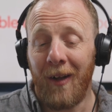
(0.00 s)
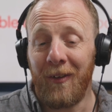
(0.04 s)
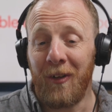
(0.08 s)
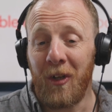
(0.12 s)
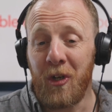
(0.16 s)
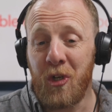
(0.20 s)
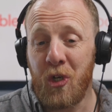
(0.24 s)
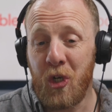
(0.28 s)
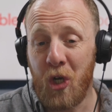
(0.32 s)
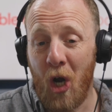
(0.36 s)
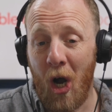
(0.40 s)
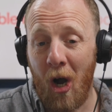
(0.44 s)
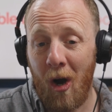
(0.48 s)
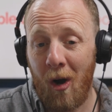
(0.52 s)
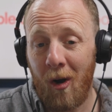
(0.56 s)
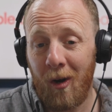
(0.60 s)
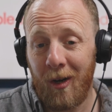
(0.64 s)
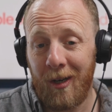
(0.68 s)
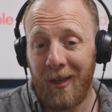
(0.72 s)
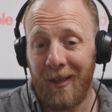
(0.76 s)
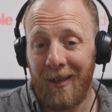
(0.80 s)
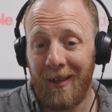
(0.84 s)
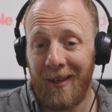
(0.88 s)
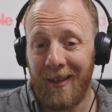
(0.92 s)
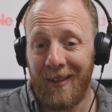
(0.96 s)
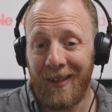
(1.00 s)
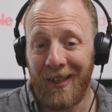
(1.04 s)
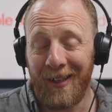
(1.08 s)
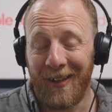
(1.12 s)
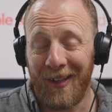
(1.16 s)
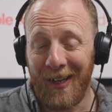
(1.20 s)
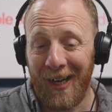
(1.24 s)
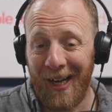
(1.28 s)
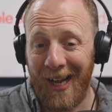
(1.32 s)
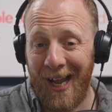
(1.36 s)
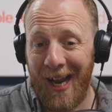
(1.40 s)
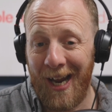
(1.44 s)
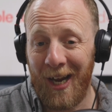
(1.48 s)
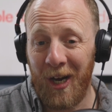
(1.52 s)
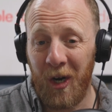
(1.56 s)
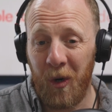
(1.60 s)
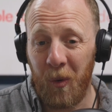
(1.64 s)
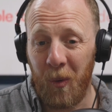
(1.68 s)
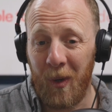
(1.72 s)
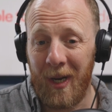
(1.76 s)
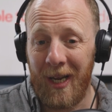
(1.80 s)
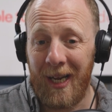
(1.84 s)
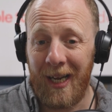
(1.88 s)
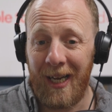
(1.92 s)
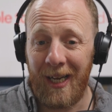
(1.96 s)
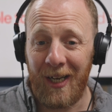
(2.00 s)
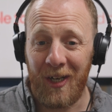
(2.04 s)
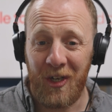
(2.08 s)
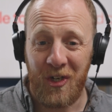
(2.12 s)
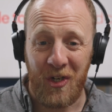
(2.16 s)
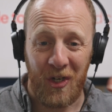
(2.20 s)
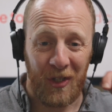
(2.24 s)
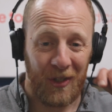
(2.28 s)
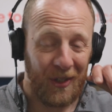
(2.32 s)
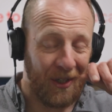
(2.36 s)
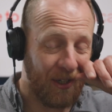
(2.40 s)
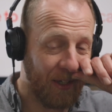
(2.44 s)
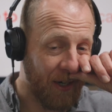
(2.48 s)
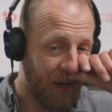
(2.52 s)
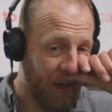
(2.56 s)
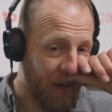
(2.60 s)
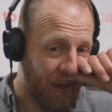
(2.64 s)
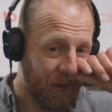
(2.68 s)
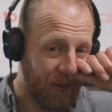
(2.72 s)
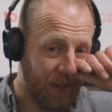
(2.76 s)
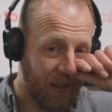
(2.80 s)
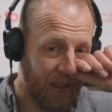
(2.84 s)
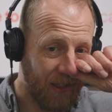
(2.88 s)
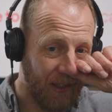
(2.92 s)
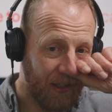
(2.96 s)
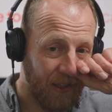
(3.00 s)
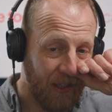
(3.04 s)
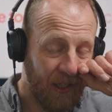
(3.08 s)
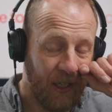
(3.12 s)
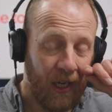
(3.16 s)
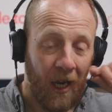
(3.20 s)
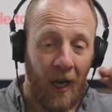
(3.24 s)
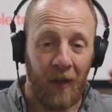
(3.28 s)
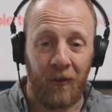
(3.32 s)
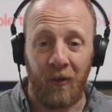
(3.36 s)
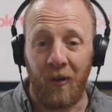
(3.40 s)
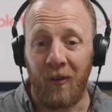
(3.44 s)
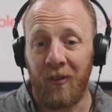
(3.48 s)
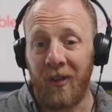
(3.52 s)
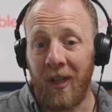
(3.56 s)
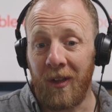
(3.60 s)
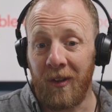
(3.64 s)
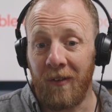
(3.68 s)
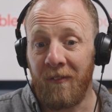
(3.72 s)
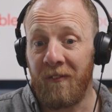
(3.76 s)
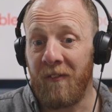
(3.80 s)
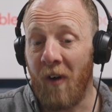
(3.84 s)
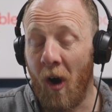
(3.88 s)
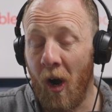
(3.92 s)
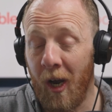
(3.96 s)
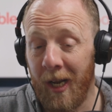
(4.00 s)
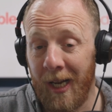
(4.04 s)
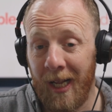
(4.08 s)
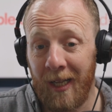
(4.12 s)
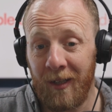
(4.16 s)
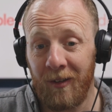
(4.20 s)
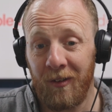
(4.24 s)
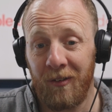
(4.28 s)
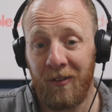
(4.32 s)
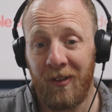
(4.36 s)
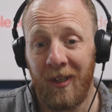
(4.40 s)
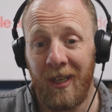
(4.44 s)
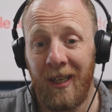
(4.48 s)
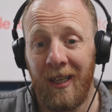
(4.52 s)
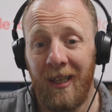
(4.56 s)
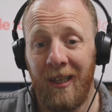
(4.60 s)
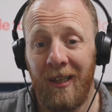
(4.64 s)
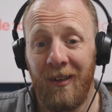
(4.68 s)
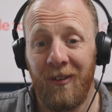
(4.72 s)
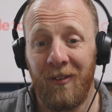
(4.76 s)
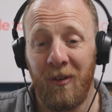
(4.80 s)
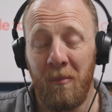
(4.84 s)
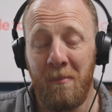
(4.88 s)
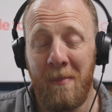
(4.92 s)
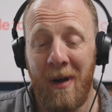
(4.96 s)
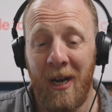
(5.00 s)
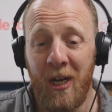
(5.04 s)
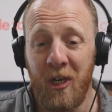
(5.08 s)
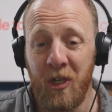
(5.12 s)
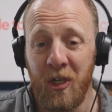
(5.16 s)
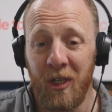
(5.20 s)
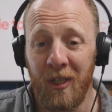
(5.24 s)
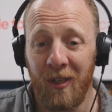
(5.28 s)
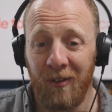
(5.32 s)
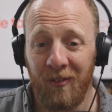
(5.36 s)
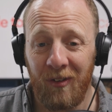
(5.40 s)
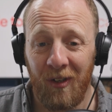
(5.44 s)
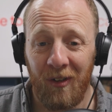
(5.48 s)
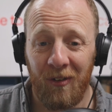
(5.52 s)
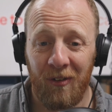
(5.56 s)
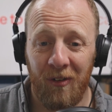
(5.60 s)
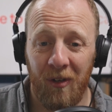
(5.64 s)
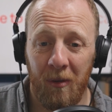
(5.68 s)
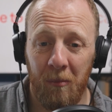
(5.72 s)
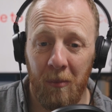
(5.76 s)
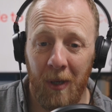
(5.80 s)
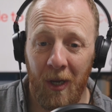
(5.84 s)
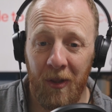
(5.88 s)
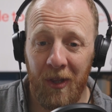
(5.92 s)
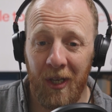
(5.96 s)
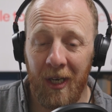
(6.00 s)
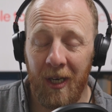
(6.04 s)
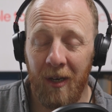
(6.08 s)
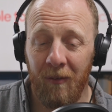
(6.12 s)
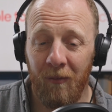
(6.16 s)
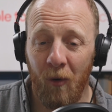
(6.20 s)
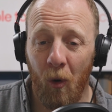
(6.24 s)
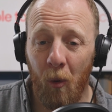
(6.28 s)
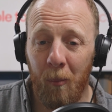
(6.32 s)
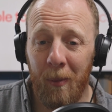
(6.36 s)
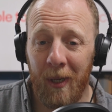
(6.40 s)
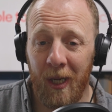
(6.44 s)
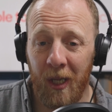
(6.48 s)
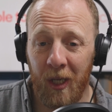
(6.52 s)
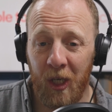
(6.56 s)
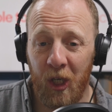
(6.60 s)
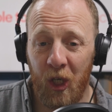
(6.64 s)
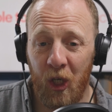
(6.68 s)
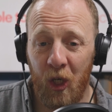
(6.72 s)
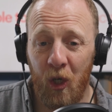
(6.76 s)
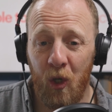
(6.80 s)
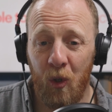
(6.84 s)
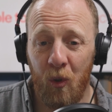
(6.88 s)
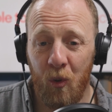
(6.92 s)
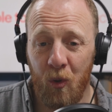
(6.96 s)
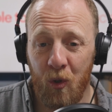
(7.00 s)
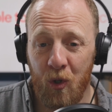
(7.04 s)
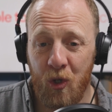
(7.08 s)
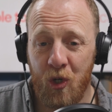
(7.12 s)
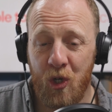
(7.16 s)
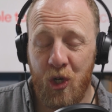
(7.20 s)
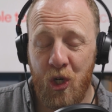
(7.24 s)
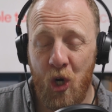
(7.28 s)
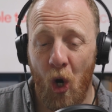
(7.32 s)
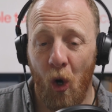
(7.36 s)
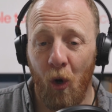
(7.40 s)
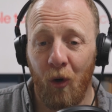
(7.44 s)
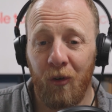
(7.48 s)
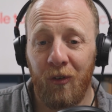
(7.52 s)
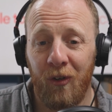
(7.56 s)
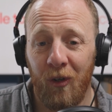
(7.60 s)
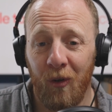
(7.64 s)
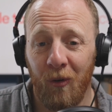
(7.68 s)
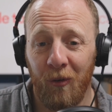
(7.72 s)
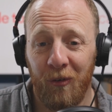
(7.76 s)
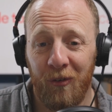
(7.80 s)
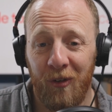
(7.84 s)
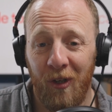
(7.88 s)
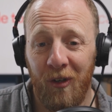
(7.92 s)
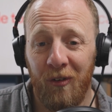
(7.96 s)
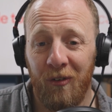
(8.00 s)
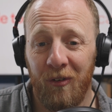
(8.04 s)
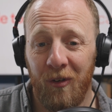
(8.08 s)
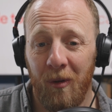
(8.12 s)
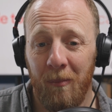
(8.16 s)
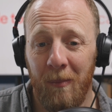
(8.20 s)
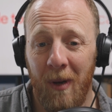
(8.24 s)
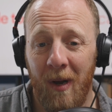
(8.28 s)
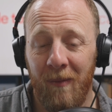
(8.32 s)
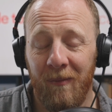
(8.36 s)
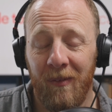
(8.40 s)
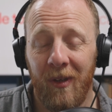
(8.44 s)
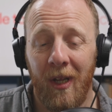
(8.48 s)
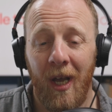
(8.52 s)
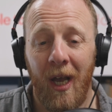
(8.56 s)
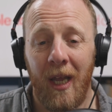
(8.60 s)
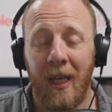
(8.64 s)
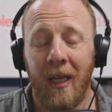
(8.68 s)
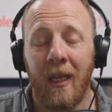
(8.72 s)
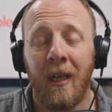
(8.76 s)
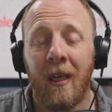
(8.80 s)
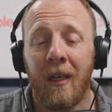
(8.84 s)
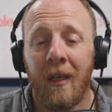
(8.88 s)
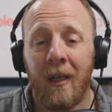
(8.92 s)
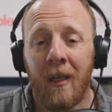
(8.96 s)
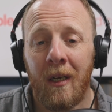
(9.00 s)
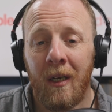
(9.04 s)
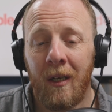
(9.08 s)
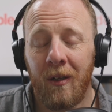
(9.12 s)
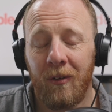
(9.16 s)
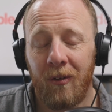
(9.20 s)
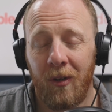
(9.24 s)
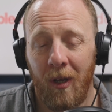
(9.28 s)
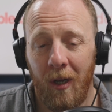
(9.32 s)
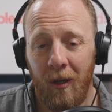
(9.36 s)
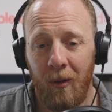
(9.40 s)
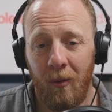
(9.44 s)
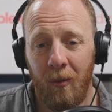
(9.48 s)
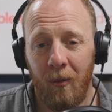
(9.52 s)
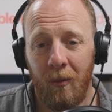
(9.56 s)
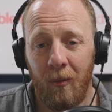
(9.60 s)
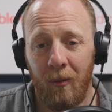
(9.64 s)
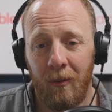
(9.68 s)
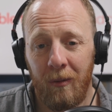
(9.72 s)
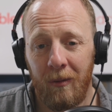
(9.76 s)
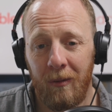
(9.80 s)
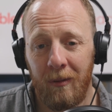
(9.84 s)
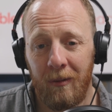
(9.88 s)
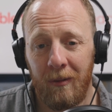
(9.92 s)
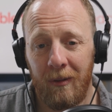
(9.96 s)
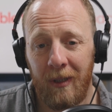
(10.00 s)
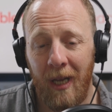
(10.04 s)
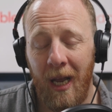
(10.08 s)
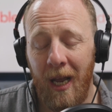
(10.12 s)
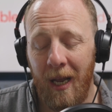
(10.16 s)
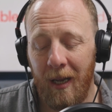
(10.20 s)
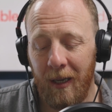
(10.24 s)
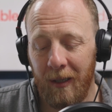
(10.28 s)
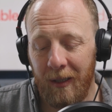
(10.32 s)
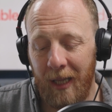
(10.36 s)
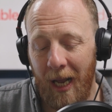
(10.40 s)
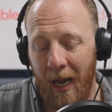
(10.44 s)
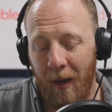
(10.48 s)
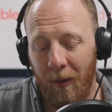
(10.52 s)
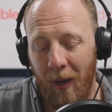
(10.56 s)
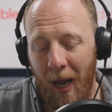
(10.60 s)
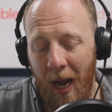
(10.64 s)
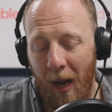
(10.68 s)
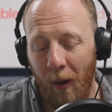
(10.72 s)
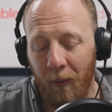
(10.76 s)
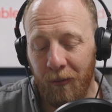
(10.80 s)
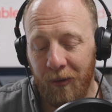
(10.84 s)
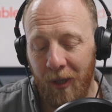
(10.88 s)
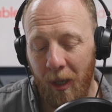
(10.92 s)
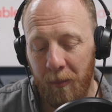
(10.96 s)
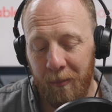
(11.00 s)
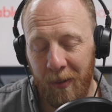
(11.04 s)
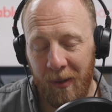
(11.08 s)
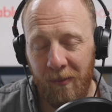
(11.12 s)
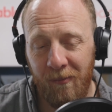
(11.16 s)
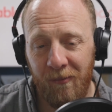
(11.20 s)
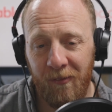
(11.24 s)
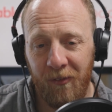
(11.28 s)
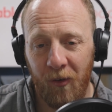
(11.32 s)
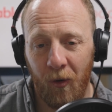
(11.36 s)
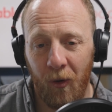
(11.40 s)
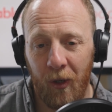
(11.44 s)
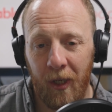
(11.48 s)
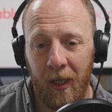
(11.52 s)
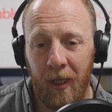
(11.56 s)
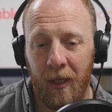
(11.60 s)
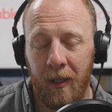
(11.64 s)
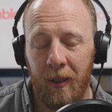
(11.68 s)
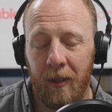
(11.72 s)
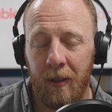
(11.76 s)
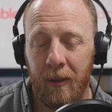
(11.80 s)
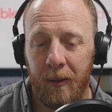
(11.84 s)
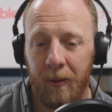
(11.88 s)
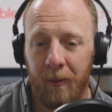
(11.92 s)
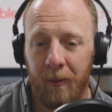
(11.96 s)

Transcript: And the jargon and the language and the kind of as you said, the finances and managing the system, I think have all been a huge shock to your system, haven't they? So yeah, how's that been for you?